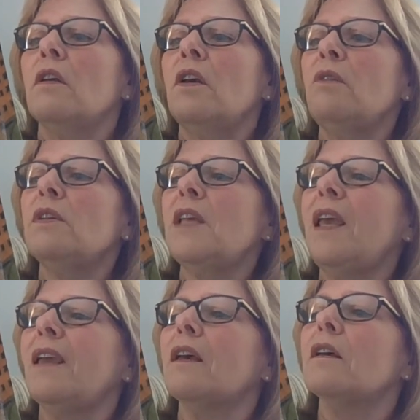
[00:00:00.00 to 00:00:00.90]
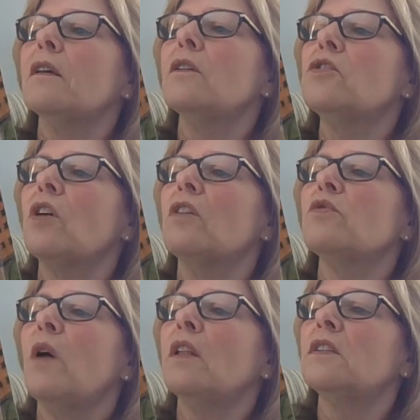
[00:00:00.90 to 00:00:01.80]
"Who is he?" Charles
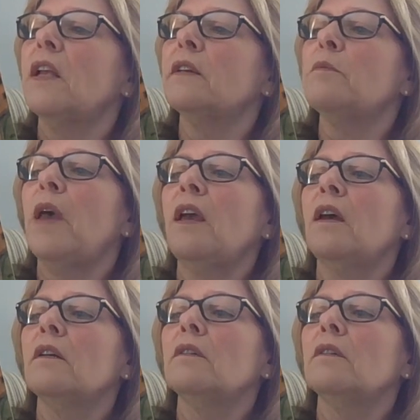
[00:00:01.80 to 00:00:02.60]
Wallace asked Meg.